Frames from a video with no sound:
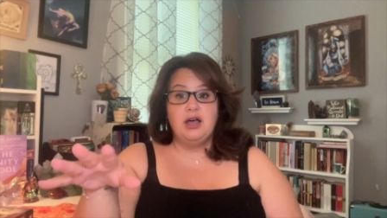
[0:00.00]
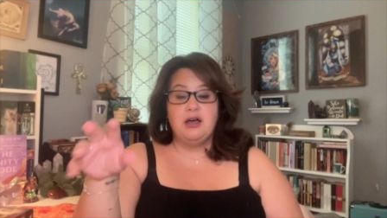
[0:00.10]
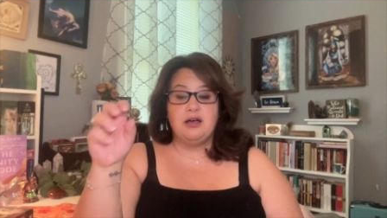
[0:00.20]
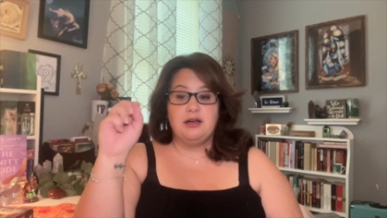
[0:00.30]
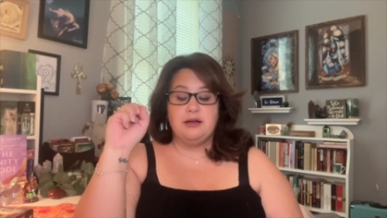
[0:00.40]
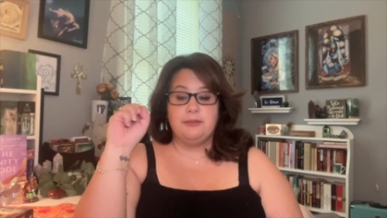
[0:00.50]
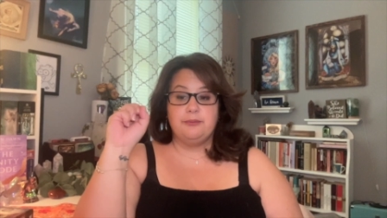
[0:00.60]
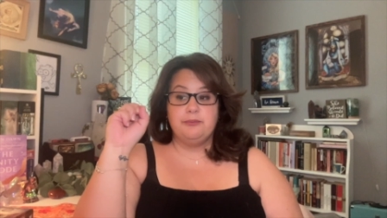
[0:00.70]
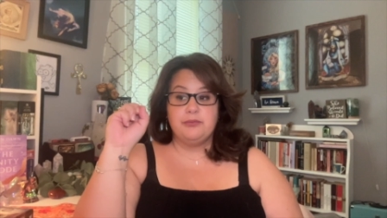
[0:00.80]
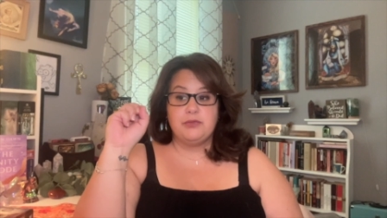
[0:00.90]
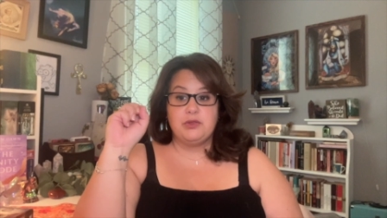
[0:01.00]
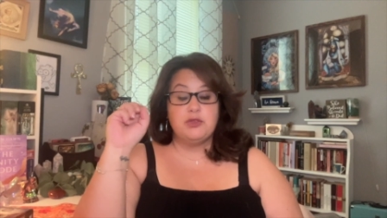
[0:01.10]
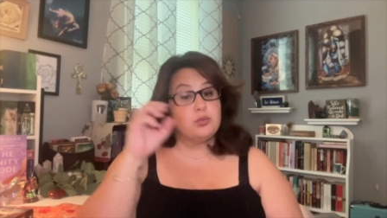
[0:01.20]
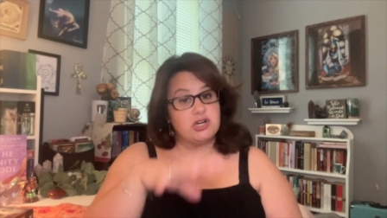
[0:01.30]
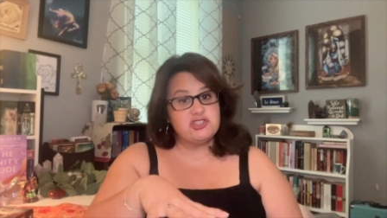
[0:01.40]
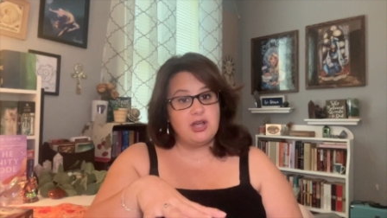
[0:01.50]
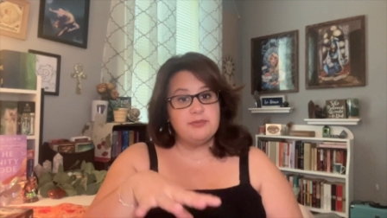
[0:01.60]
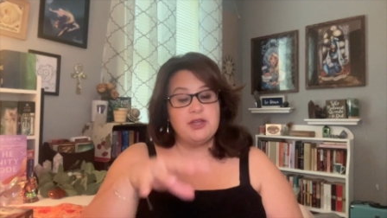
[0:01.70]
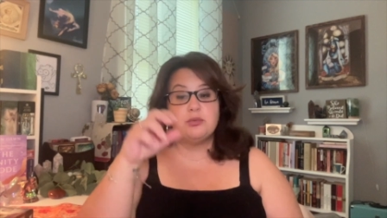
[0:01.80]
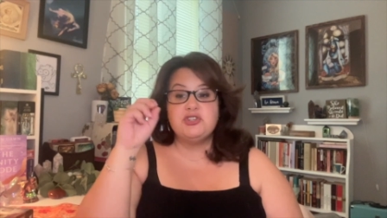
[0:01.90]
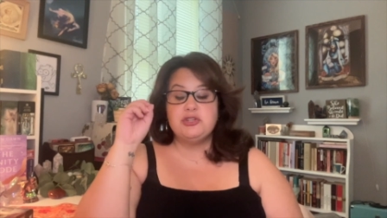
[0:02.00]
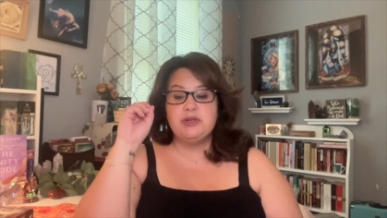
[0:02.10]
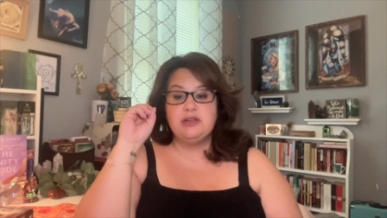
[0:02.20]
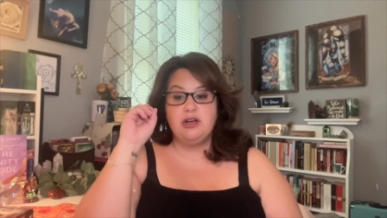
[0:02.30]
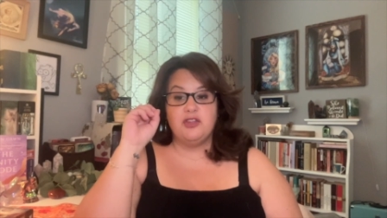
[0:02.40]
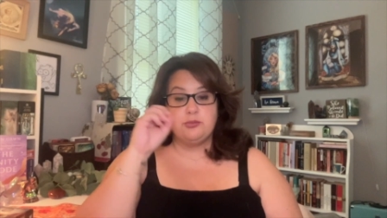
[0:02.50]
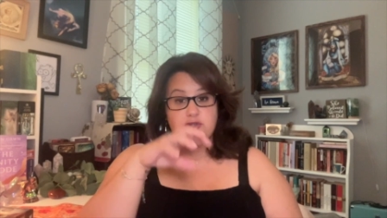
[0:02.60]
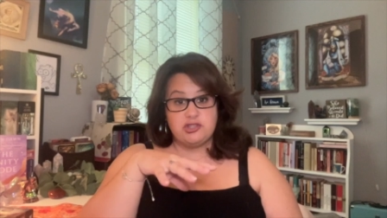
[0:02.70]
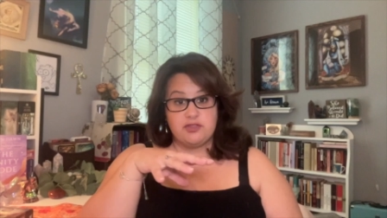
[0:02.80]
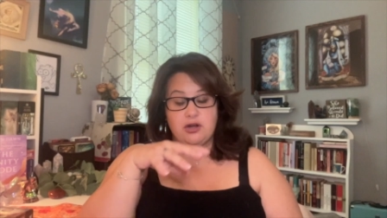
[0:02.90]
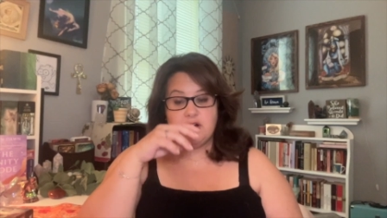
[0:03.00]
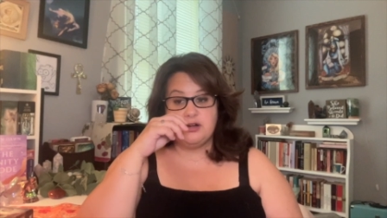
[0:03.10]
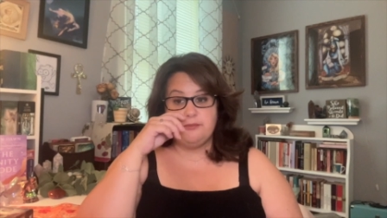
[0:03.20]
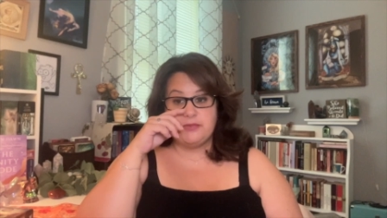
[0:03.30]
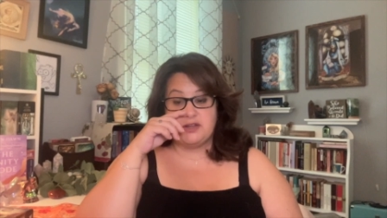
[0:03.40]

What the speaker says: the workshop that we're doing called The Bridge of the Heart